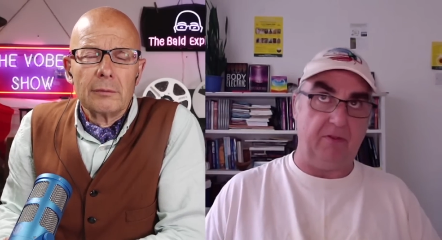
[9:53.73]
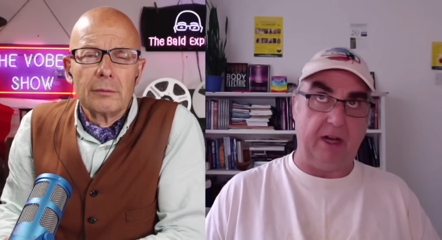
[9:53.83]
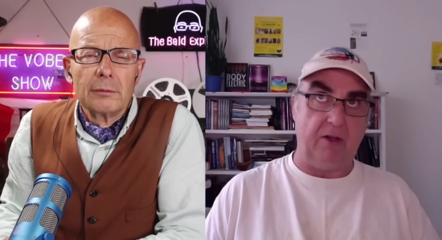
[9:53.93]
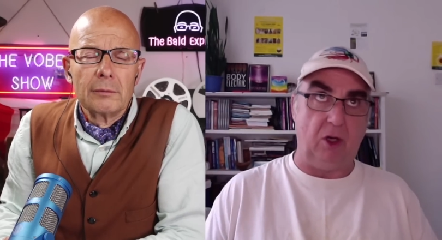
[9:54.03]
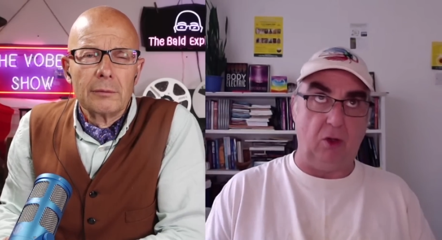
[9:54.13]

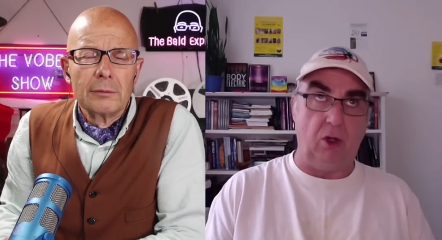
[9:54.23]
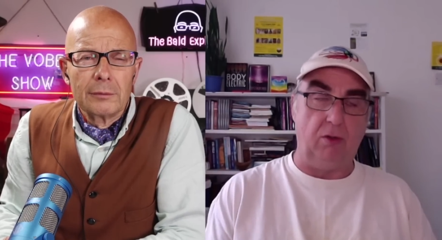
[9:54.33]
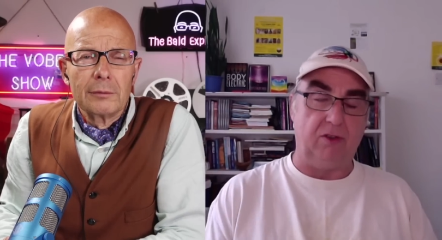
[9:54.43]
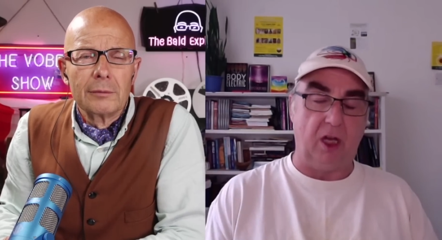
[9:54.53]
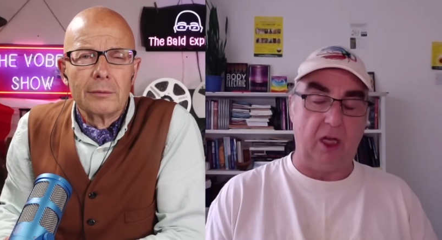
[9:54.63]
Speaker 1: around a long, long
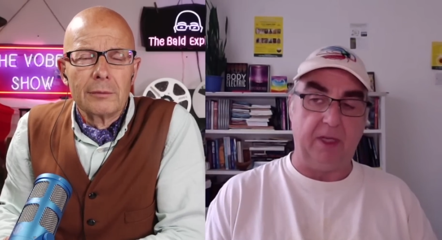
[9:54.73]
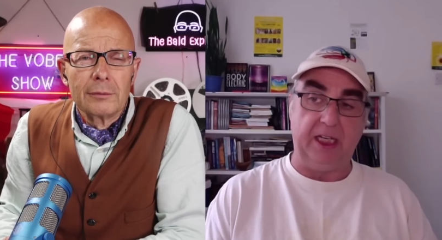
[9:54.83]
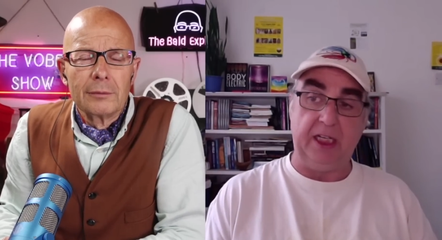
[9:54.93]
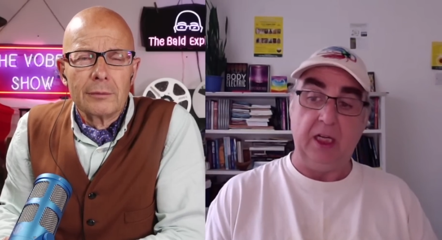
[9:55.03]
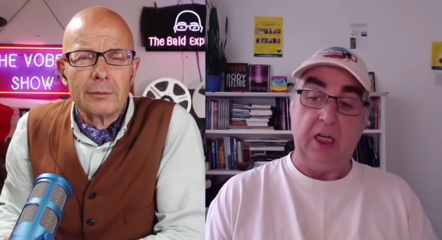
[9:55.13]
time.
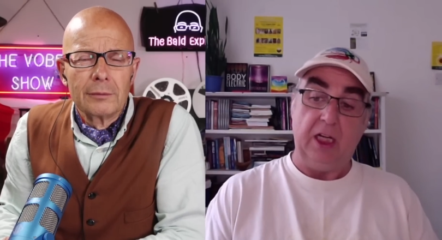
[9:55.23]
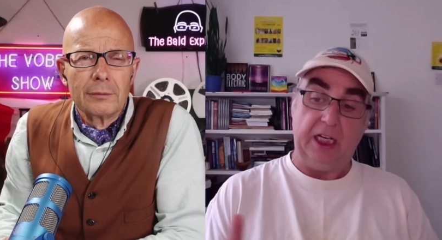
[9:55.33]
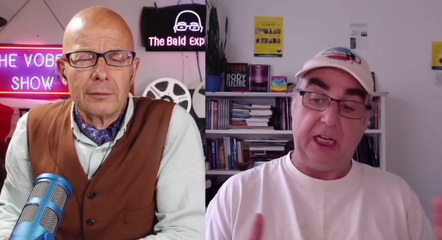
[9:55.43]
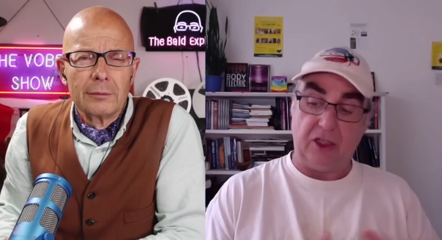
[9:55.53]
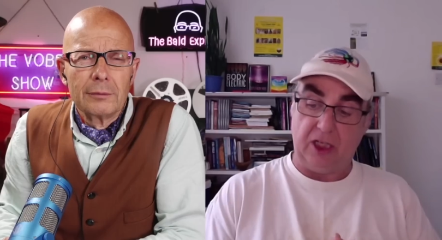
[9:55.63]
He
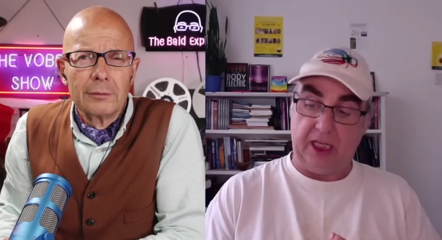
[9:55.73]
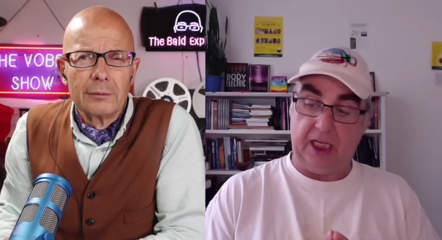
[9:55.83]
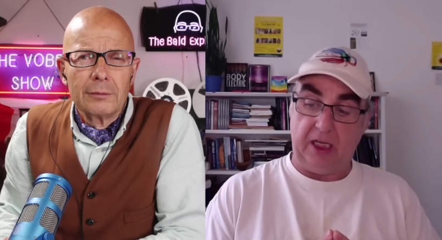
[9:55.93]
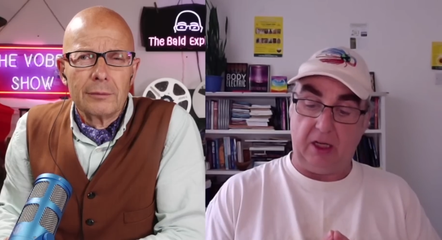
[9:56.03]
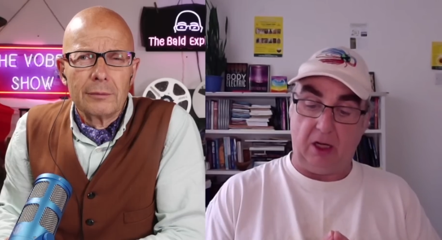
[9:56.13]
he
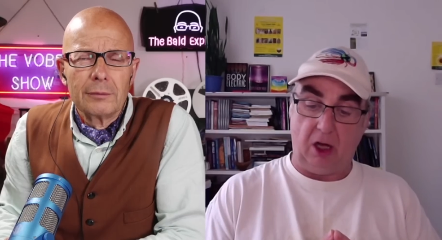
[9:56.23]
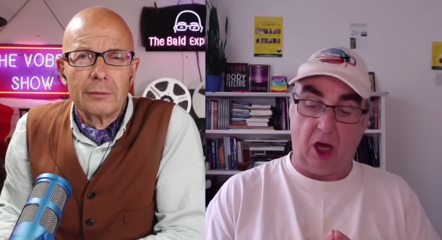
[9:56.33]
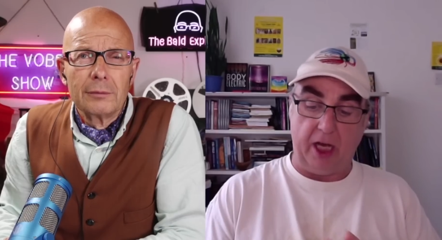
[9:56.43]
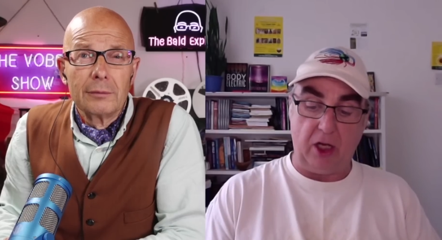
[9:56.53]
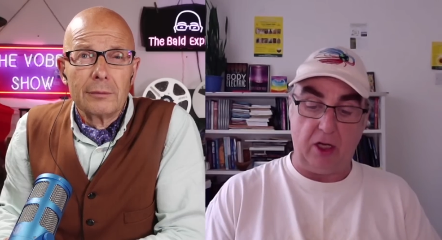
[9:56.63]
actually,
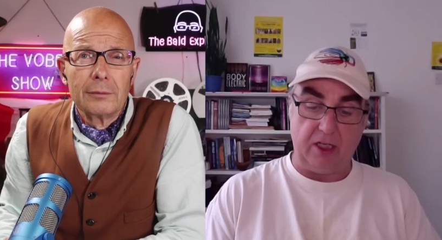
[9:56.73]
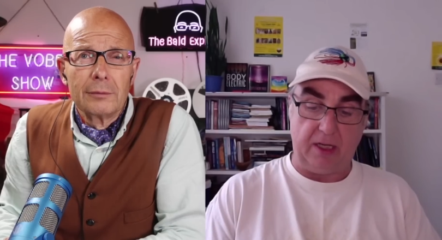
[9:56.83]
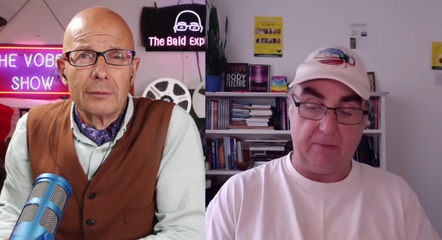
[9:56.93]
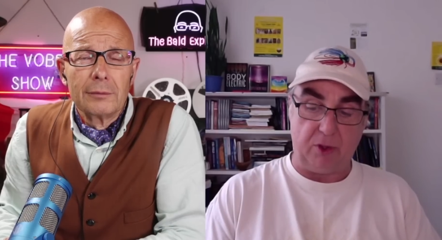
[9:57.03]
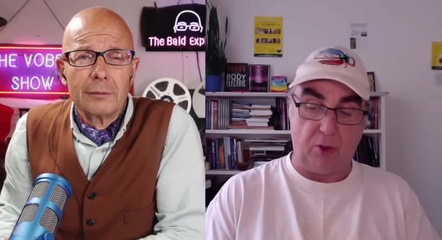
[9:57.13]
I heard
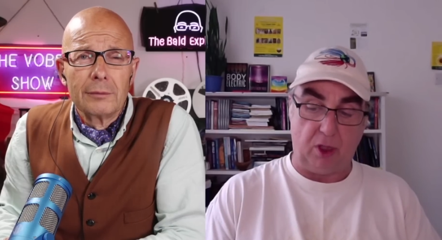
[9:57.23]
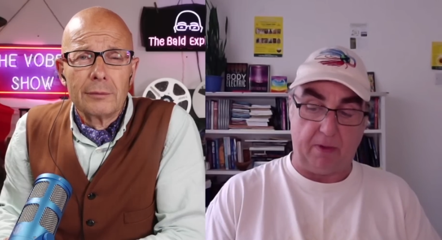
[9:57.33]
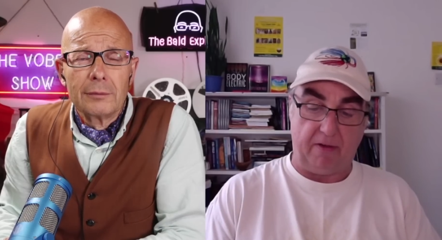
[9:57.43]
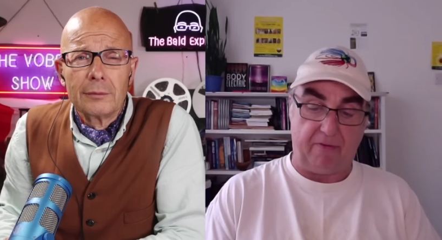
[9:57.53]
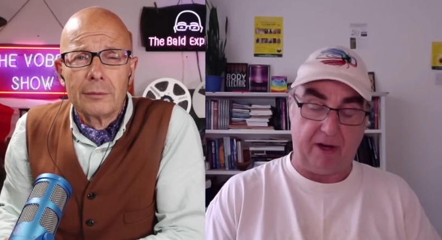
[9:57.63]
him talk
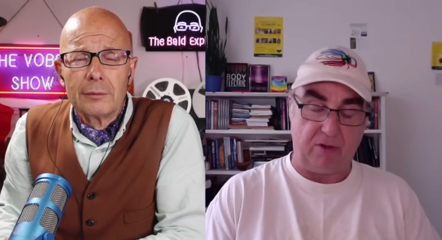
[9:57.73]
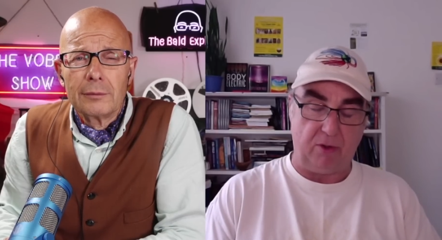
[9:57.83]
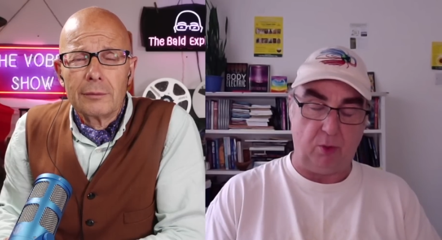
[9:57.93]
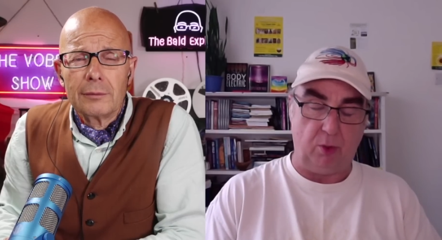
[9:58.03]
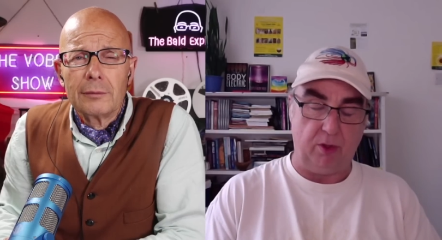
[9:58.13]
about fractal
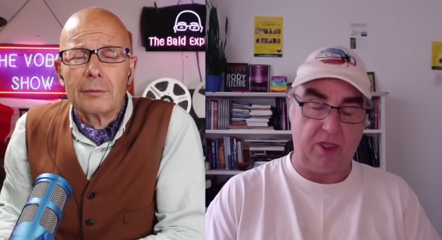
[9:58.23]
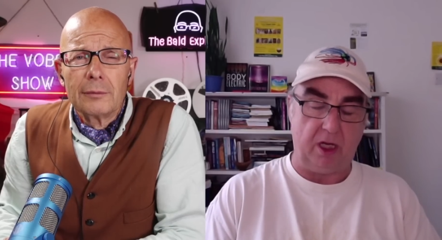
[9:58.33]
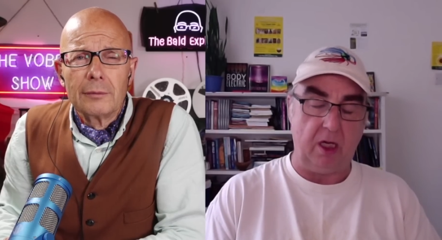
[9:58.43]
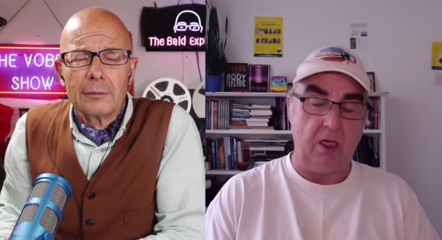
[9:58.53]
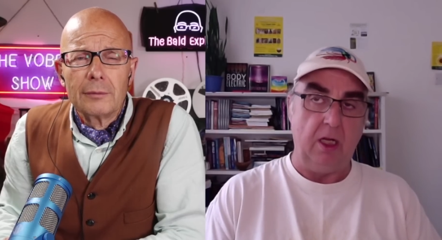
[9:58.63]

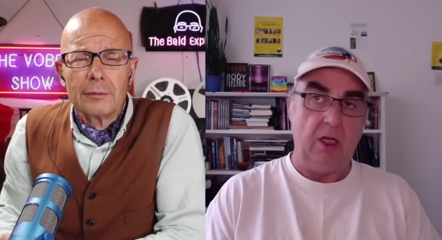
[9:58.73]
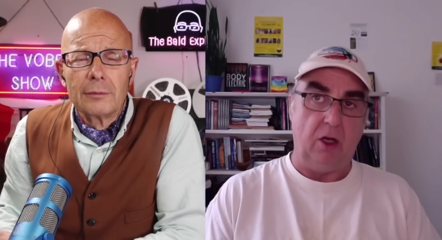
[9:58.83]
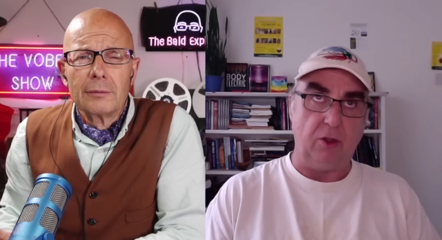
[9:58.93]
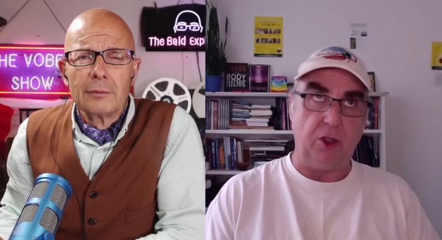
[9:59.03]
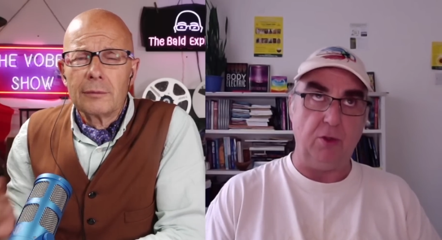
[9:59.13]
water
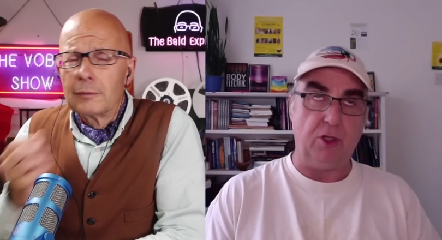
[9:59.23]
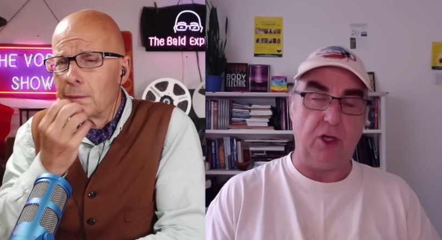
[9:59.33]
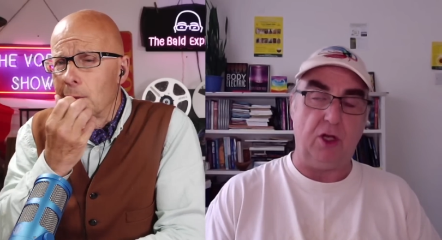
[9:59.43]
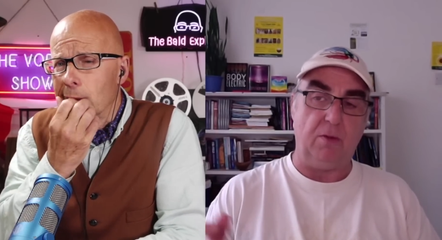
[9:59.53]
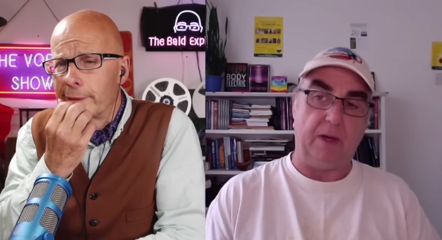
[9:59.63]
on
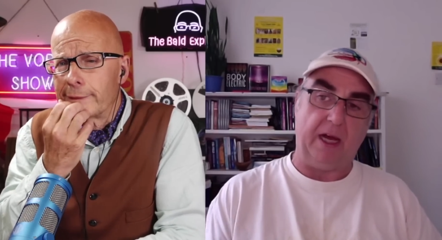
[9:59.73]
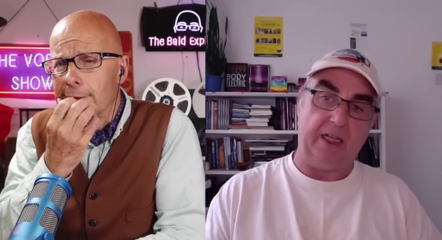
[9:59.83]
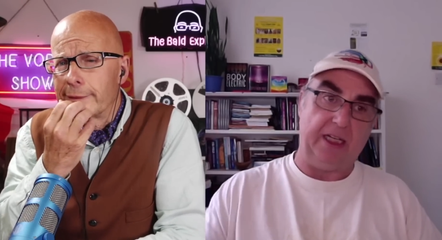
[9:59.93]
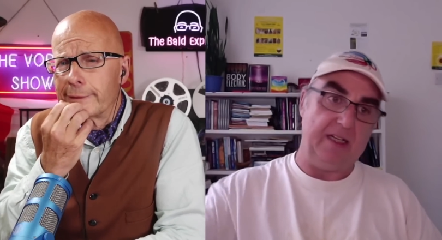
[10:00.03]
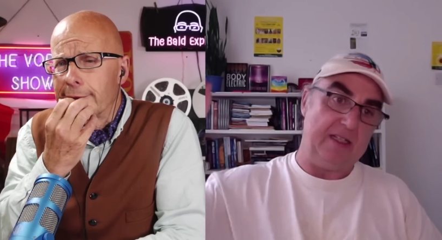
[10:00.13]
YouTube,
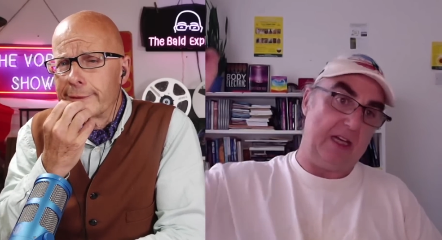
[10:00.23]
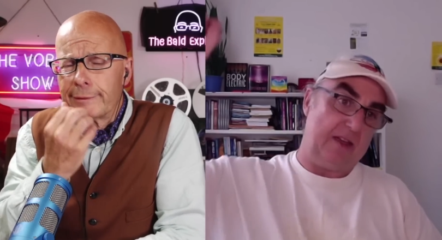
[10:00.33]
and he said